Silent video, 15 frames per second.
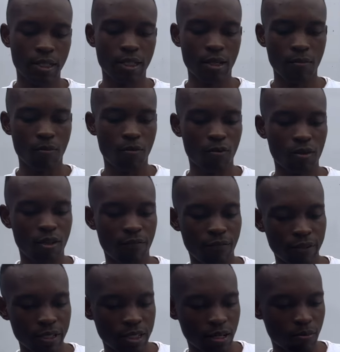table, the
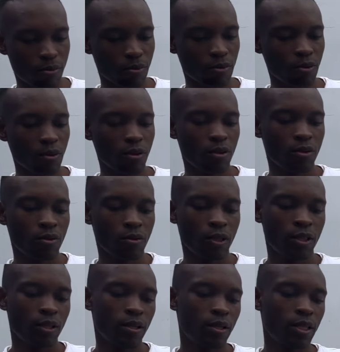first table,
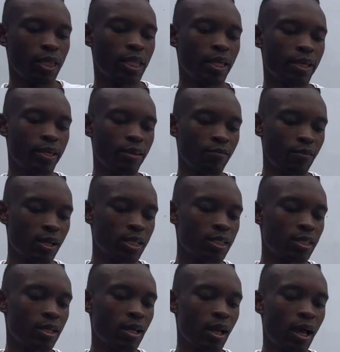they give
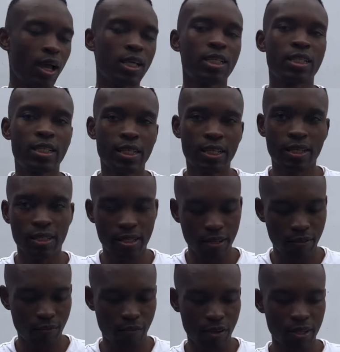us Aztec
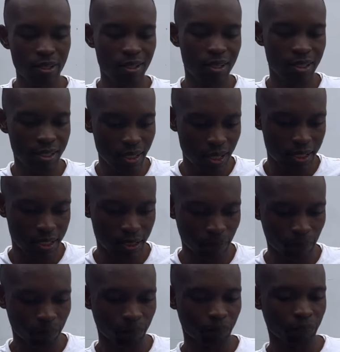TV set.
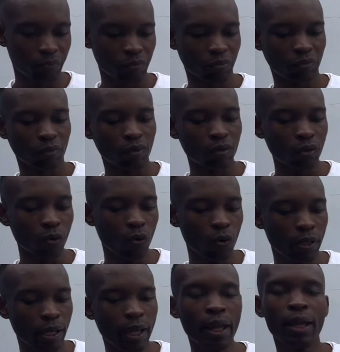
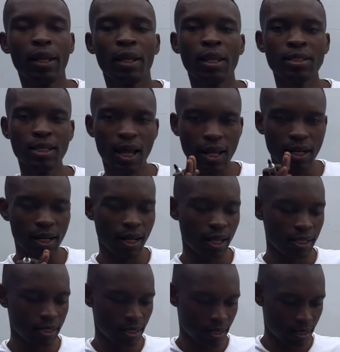Okay, let's
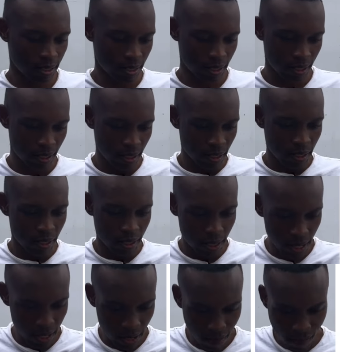analyze it. They
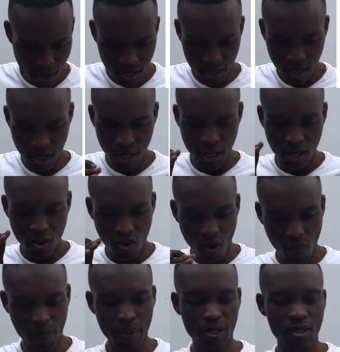give us
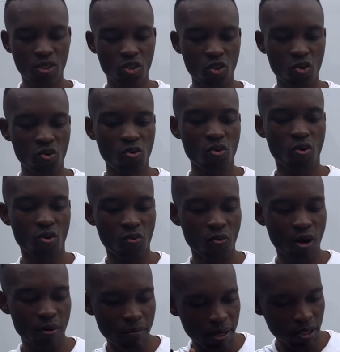opening stock on
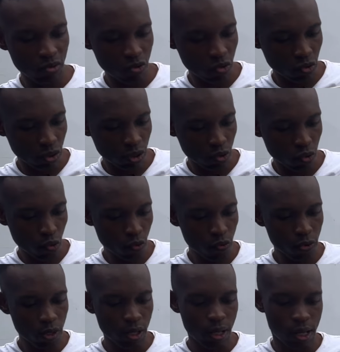1 March 2022.
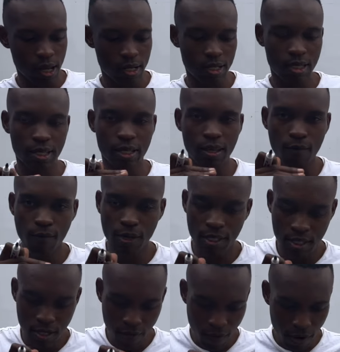And they give us
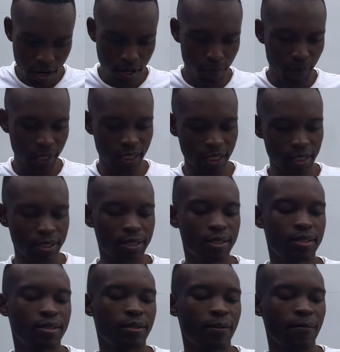different purchases,